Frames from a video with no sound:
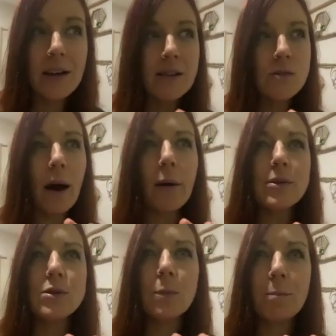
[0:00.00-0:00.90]
So I
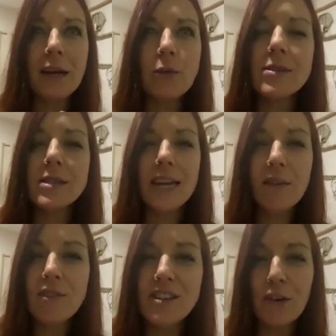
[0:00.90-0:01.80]
was being
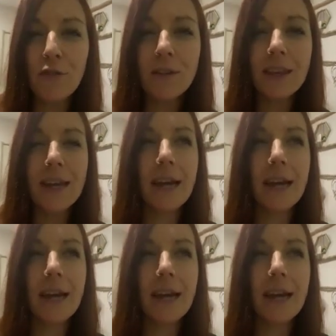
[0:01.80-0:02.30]
received differently.